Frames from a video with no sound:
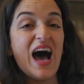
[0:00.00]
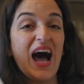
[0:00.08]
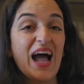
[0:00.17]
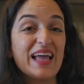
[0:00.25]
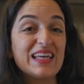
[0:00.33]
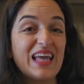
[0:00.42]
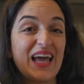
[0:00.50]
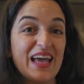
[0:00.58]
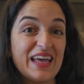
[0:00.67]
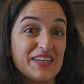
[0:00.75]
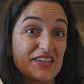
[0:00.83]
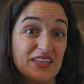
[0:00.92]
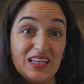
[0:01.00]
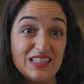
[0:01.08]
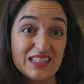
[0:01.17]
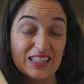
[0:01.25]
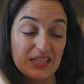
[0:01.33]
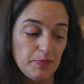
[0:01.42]
I can
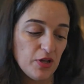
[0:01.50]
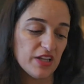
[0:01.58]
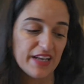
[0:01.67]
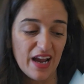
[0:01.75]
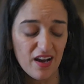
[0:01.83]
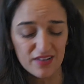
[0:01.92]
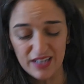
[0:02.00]
easily pull it out.